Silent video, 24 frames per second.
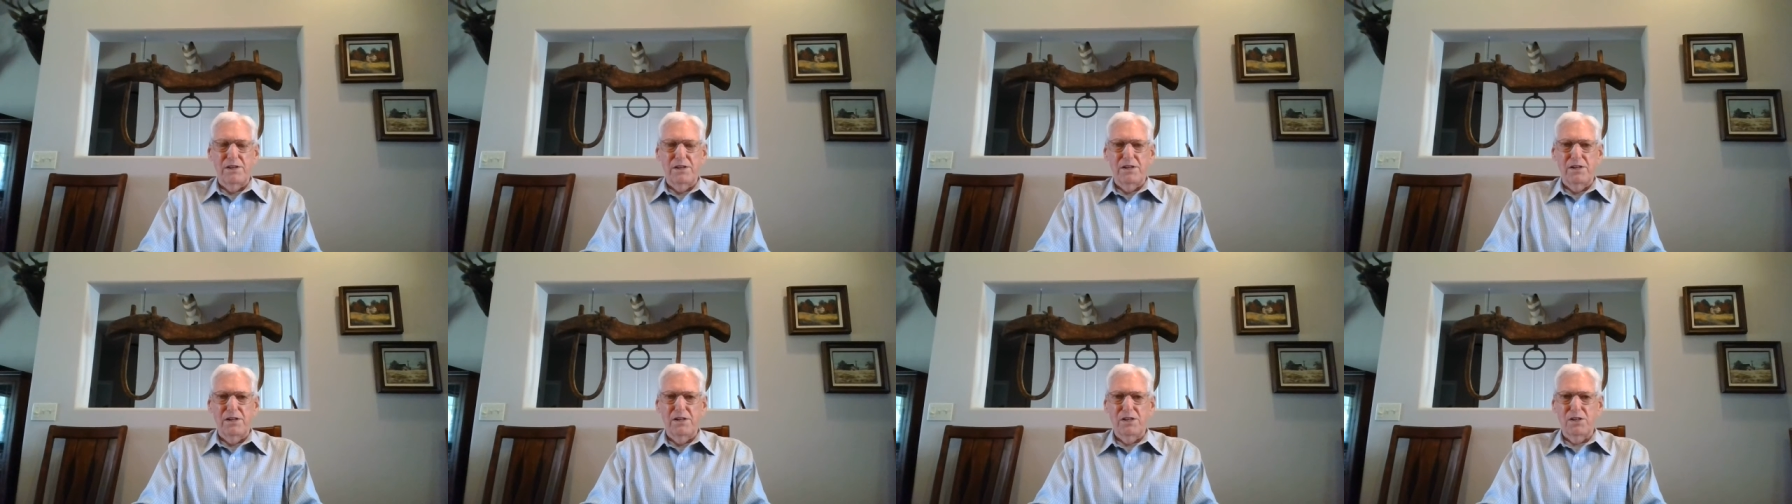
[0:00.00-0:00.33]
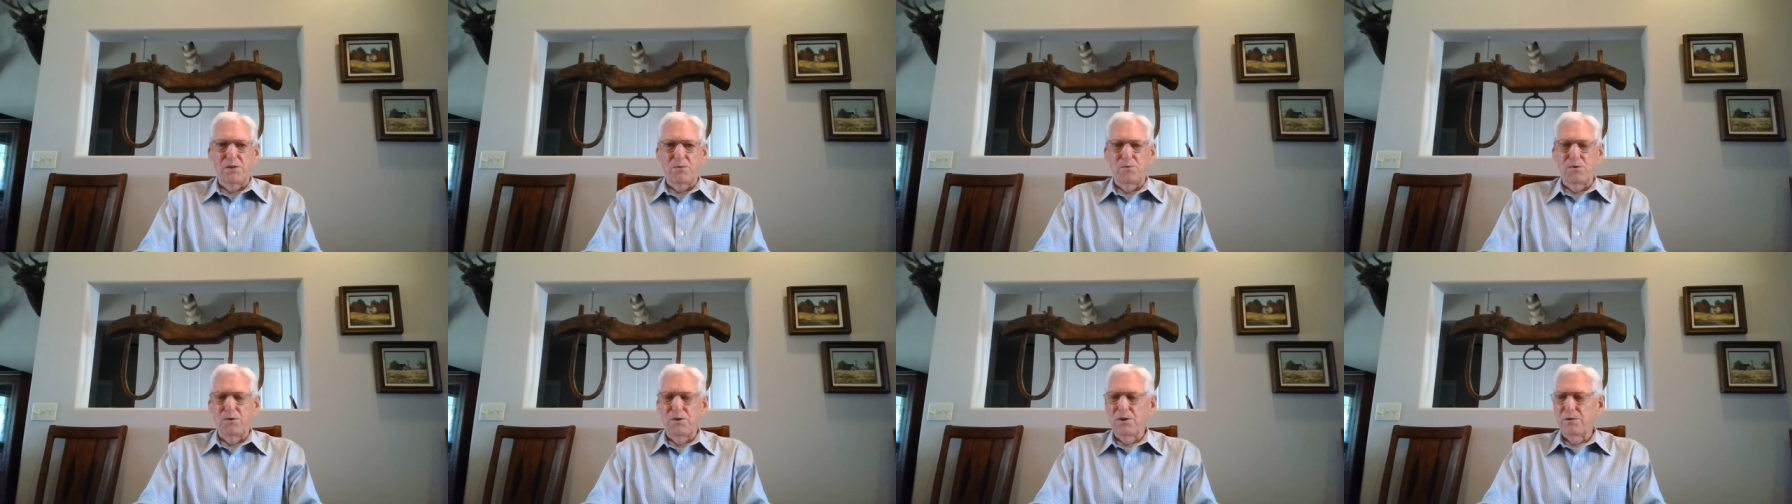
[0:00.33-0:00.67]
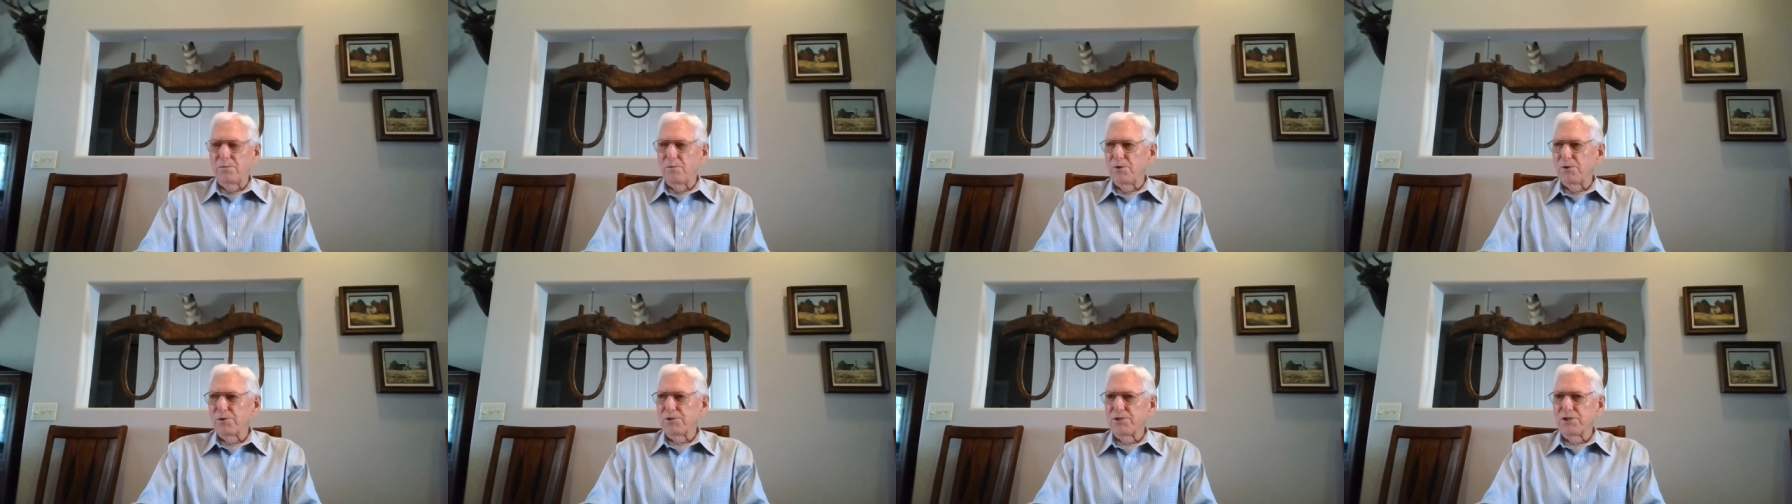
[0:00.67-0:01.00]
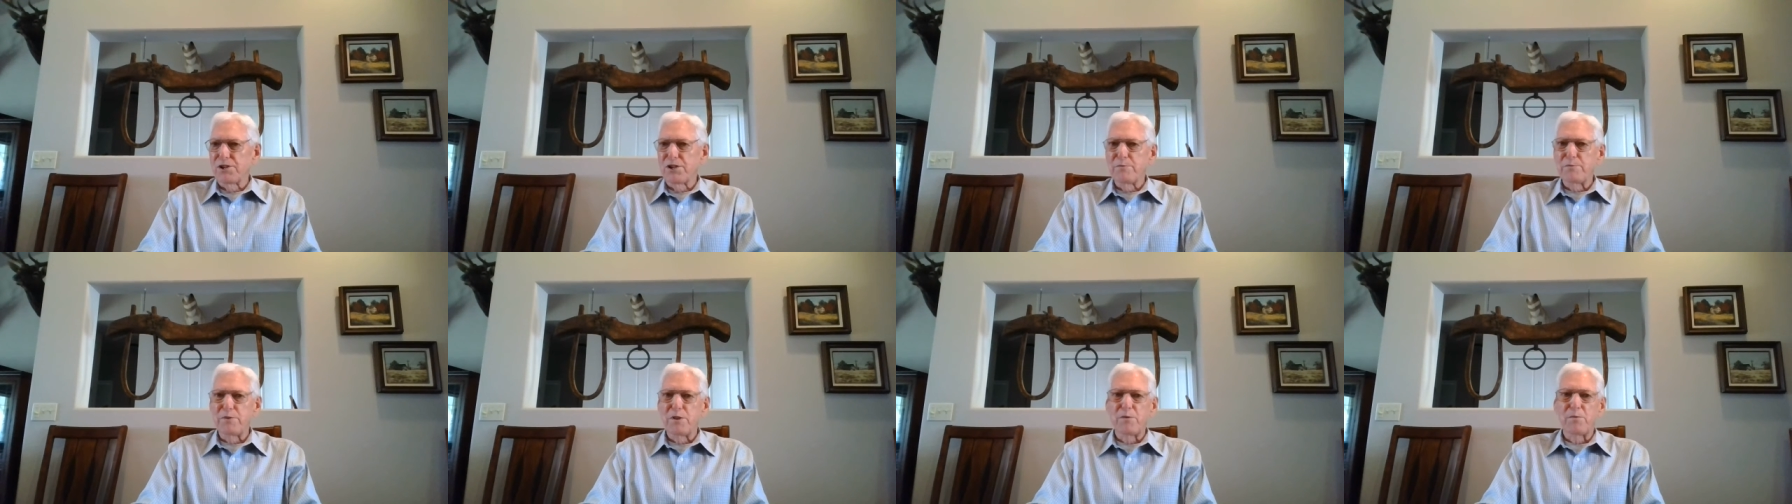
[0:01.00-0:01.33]
in this world, most
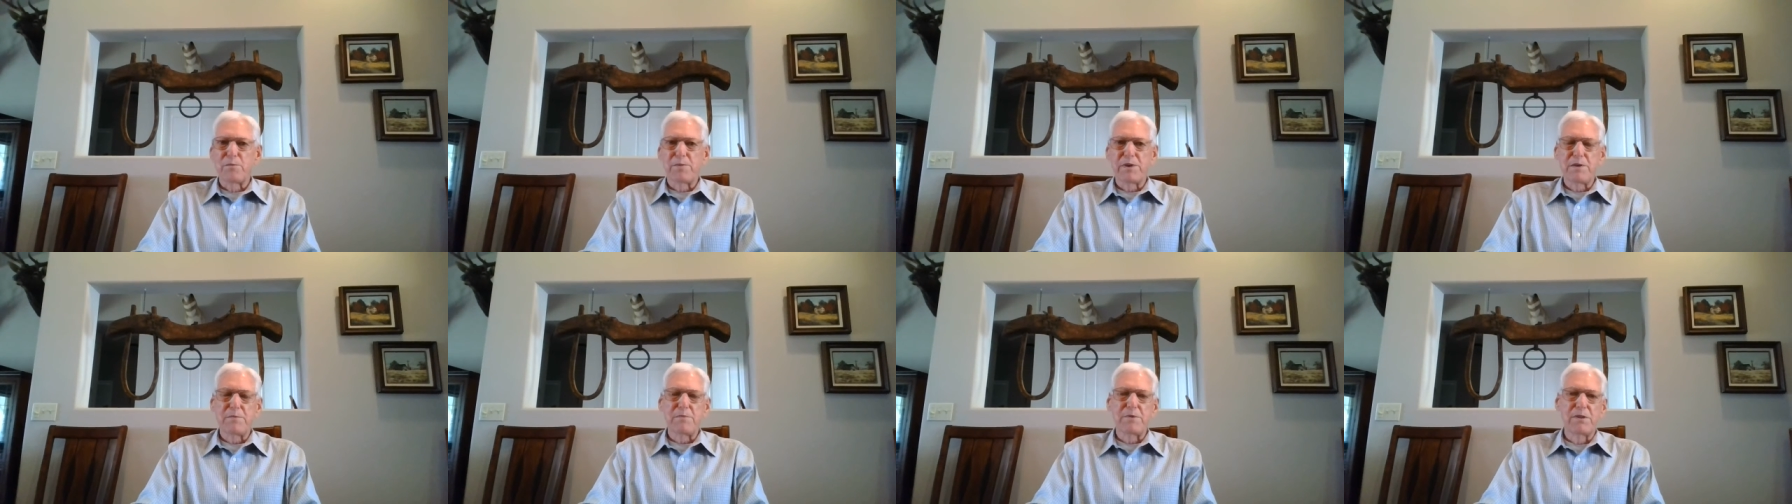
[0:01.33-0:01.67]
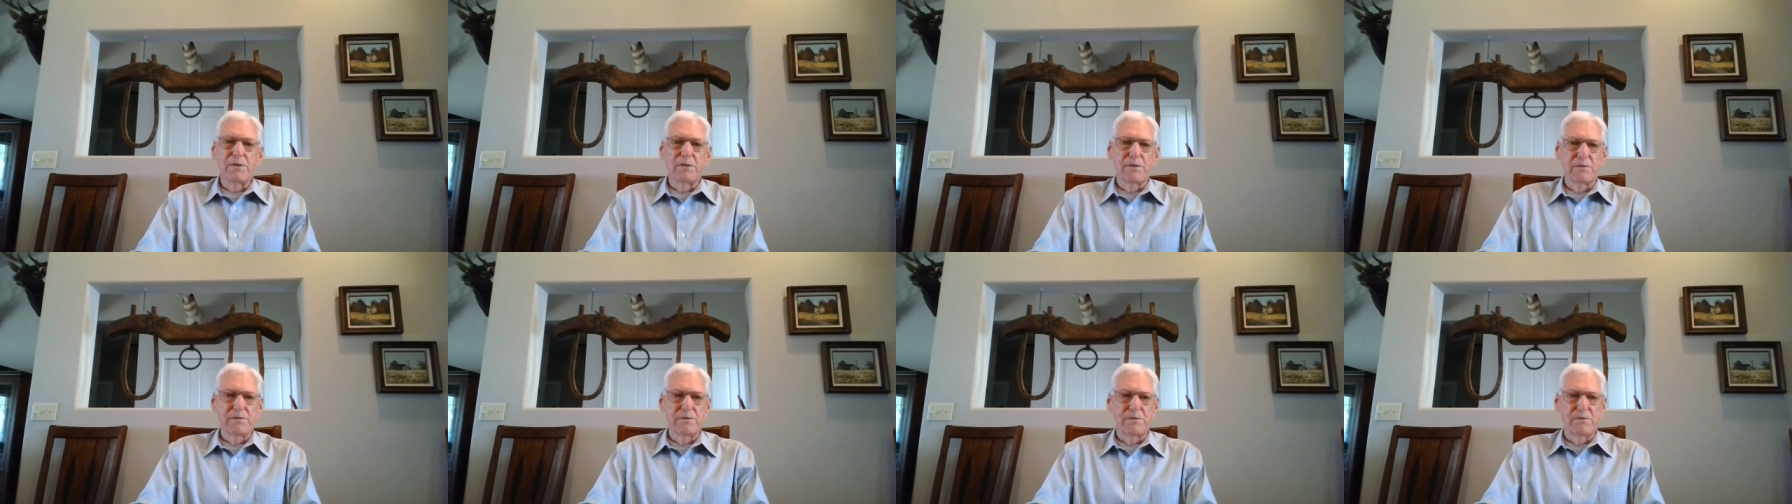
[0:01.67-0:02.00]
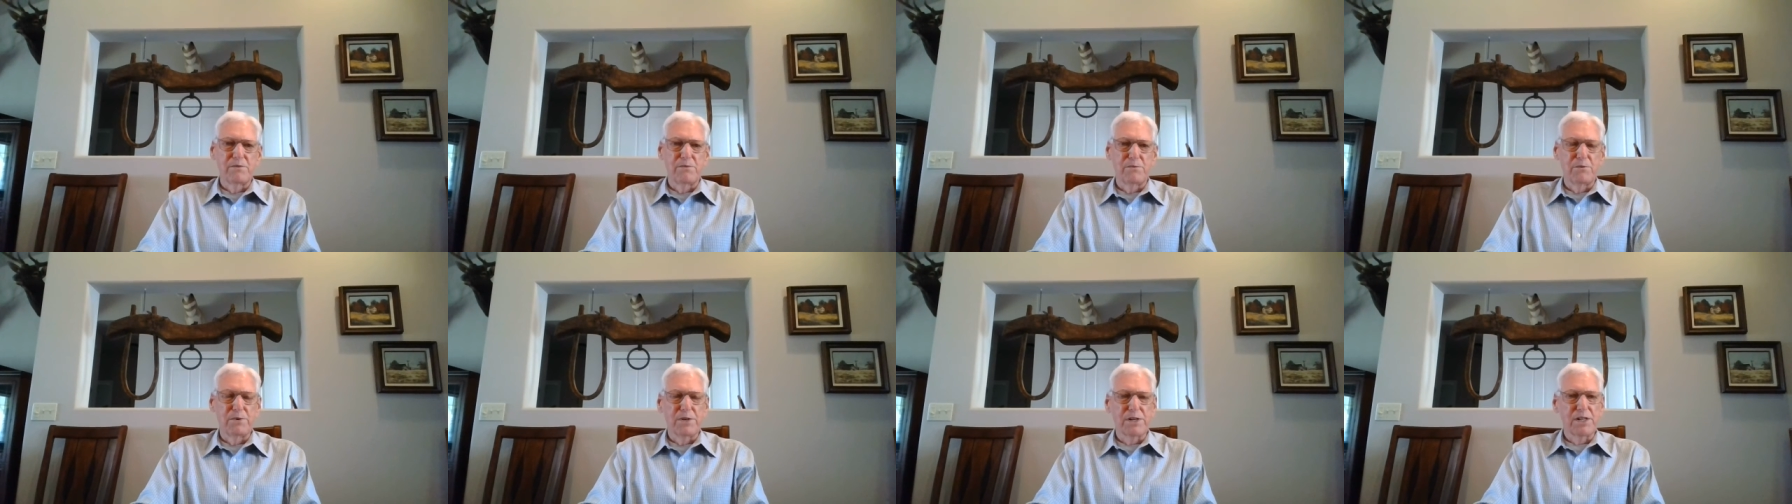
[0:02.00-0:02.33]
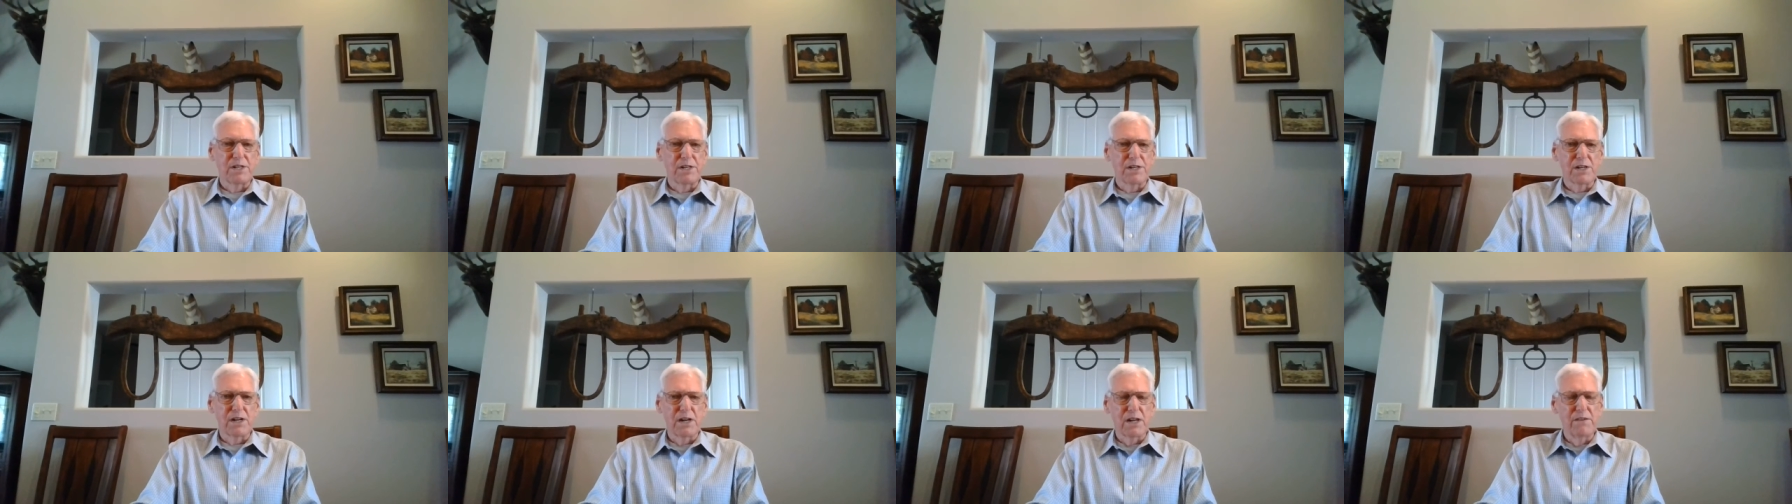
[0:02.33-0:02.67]
normal people, want
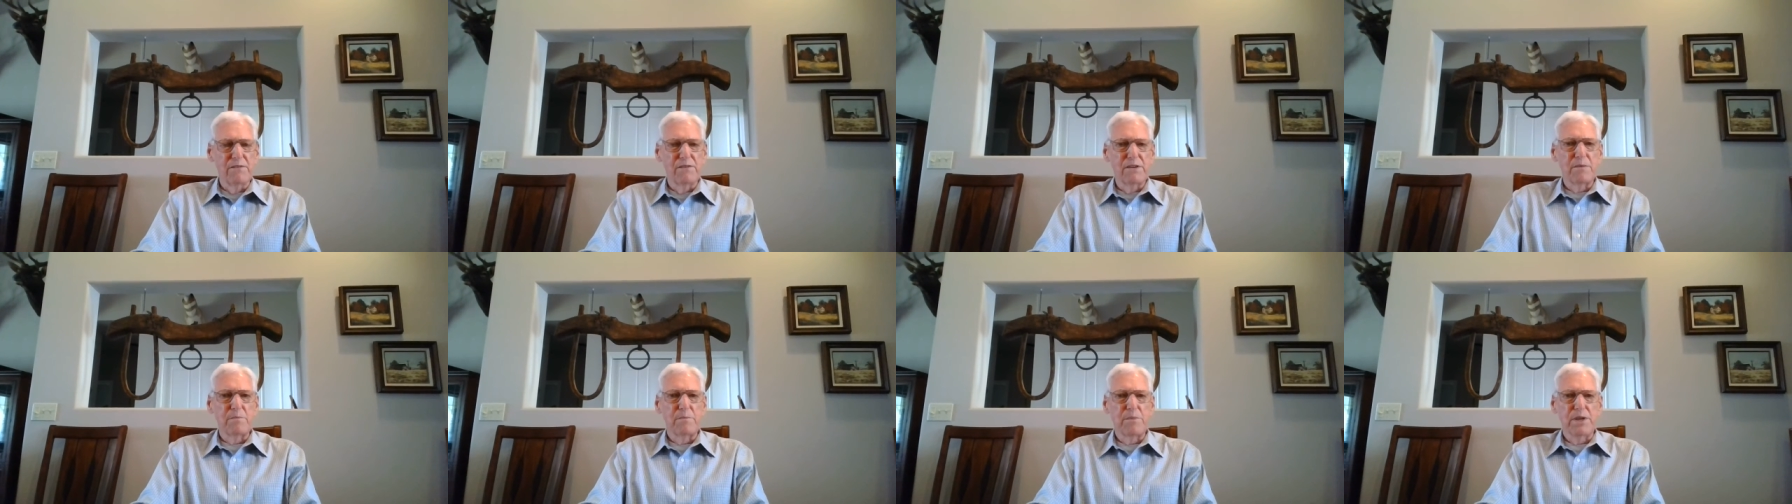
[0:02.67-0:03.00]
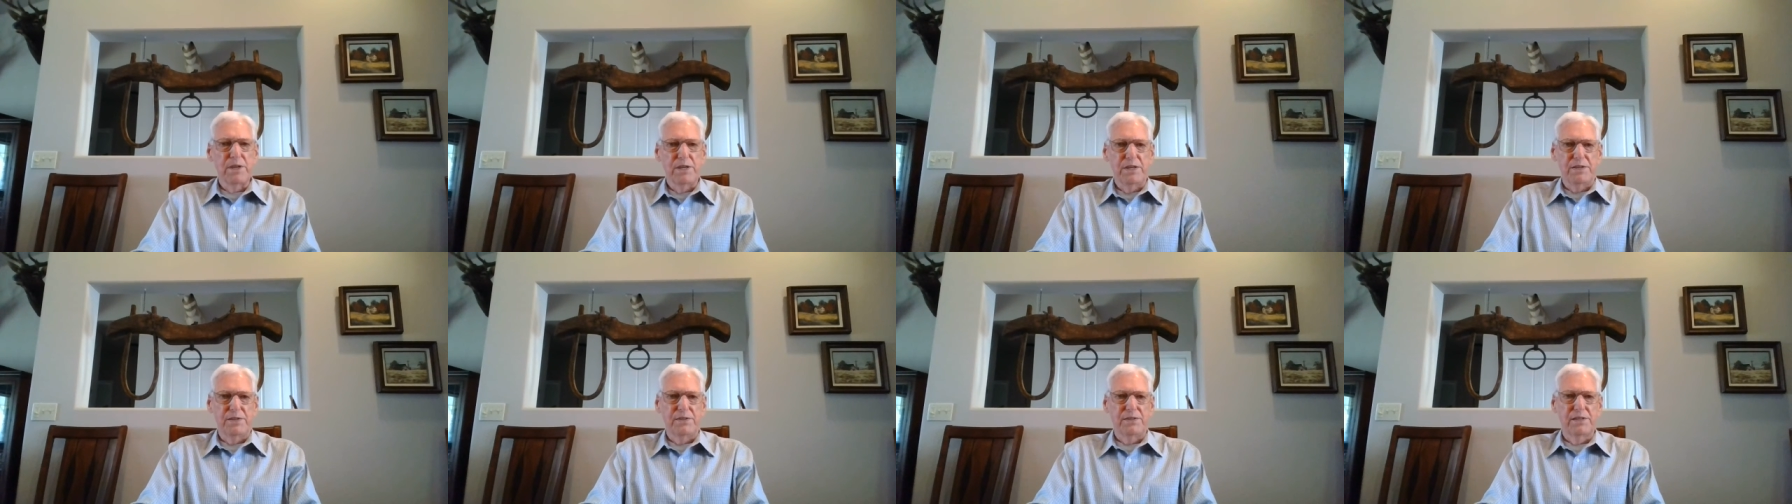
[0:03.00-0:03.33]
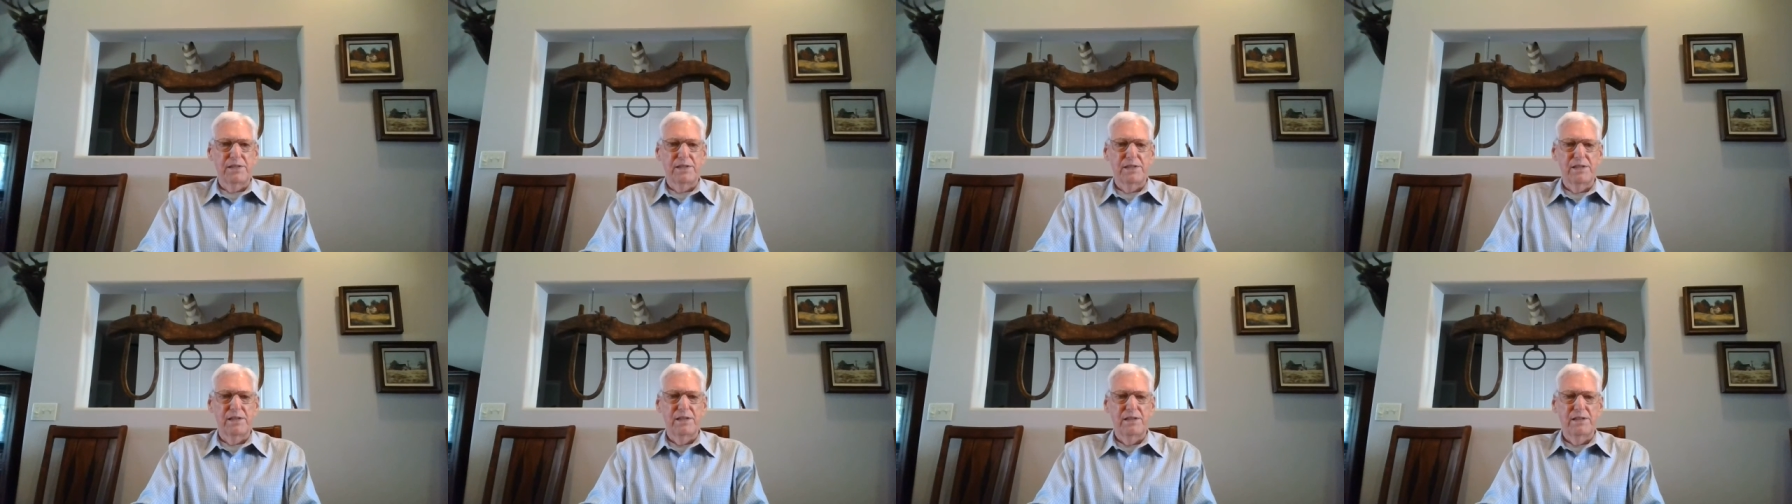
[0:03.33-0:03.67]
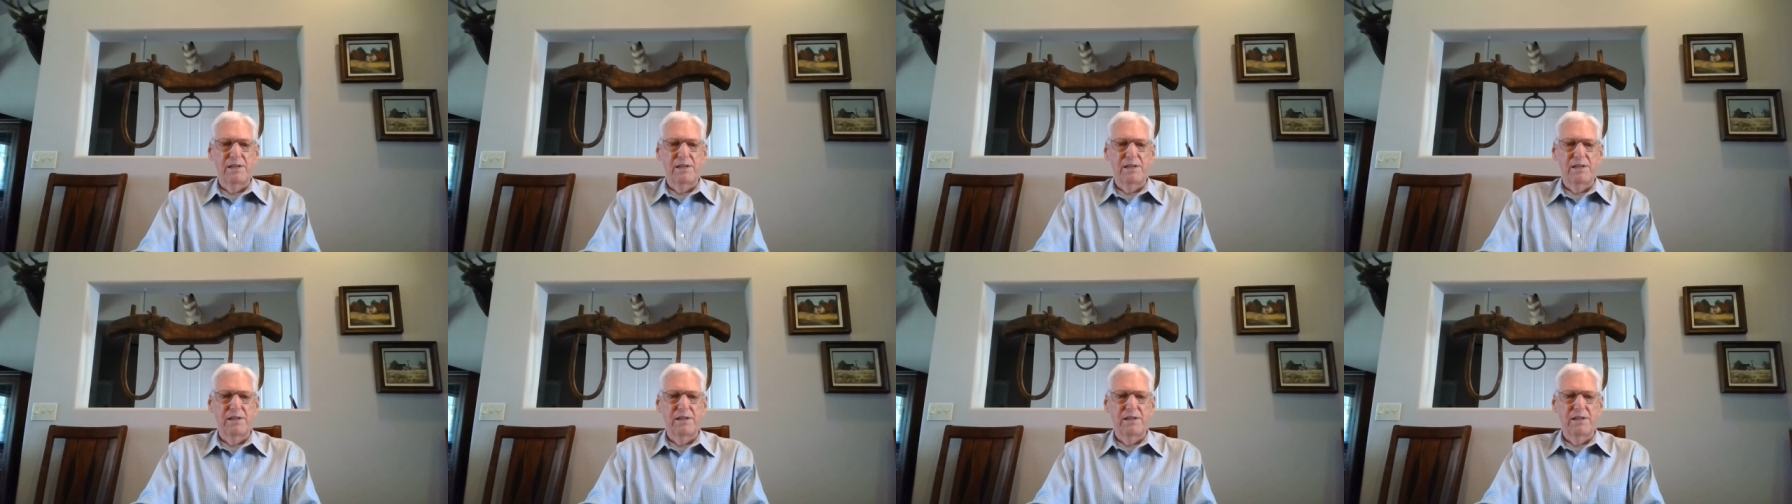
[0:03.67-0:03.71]
to just live in peace